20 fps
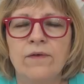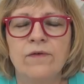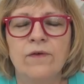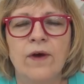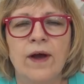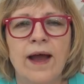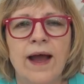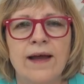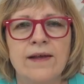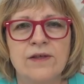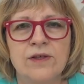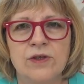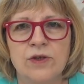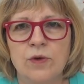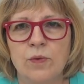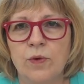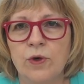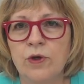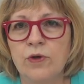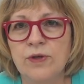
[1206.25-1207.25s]
So I asked
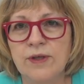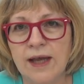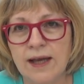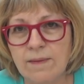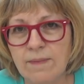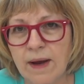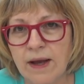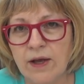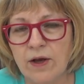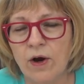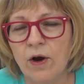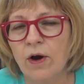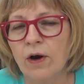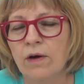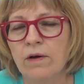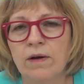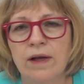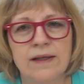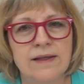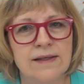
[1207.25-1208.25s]
Sue, will you take my
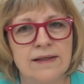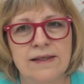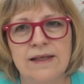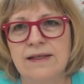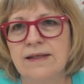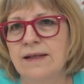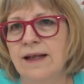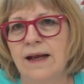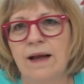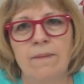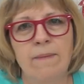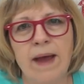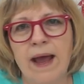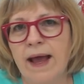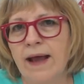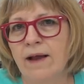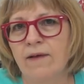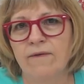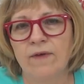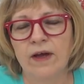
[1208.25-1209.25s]
yarn? It's just like a
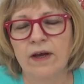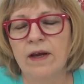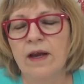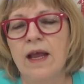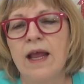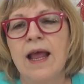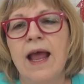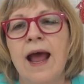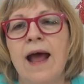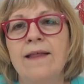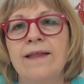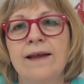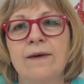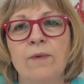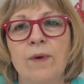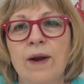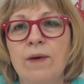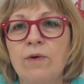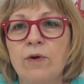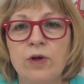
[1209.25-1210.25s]
bag of it. And then
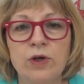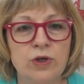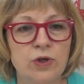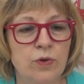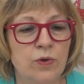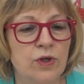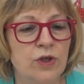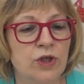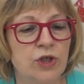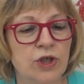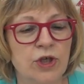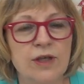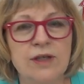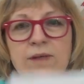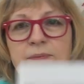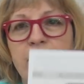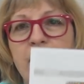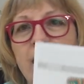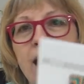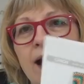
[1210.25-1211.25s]
what I'm going to do is
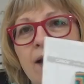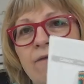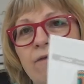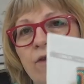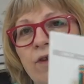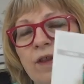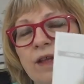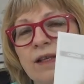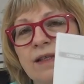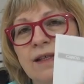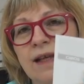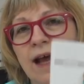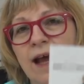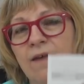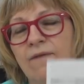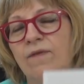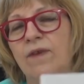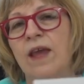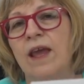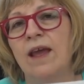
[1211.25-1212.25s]
just buy for this
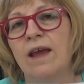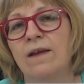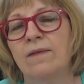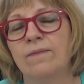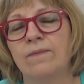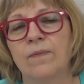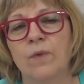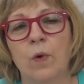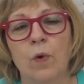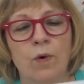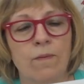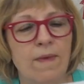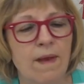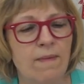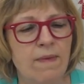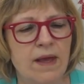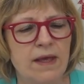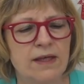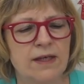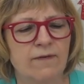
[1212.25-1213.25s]
Afghan, or
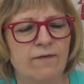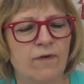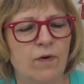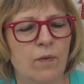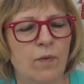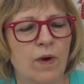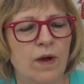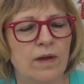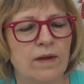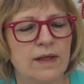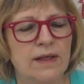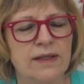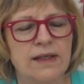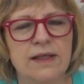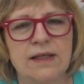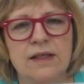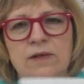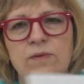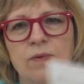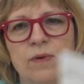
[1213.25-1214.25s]
maybe a different one. This
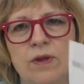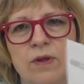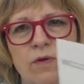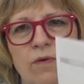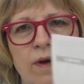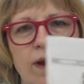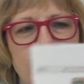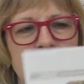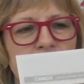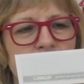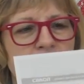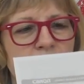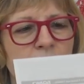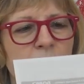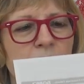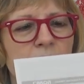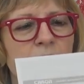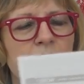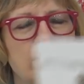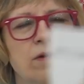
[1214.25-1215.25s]
is with the granny
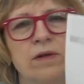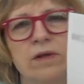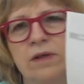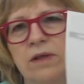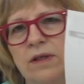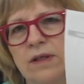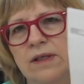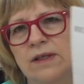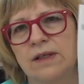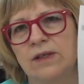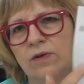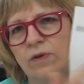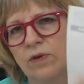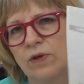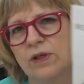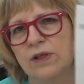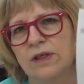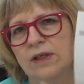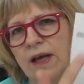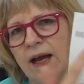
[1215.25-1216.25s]
squares sort
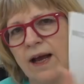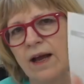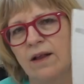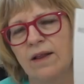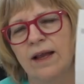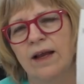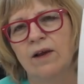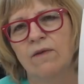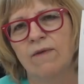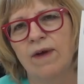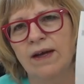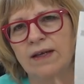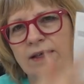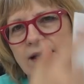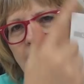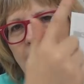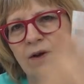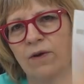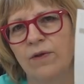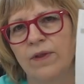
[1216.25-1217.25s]
of style, like a
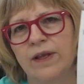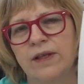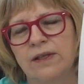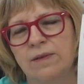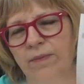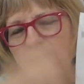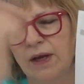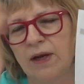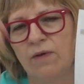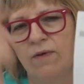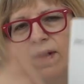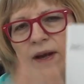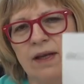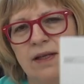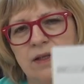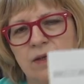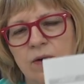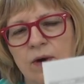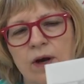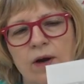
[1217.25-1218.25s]
rectangle that's a big
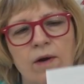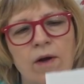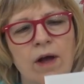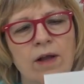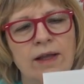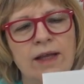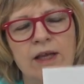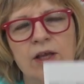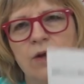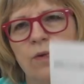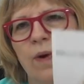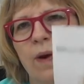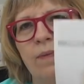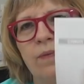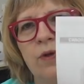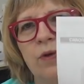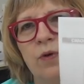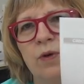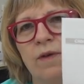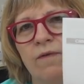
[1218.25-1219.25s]
granny square. I'll link you
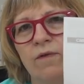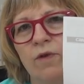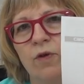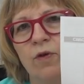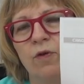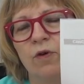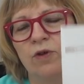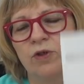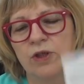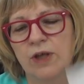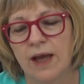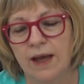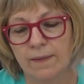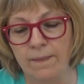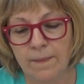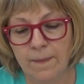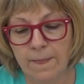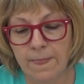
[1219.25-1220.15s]
up to it if you crochet.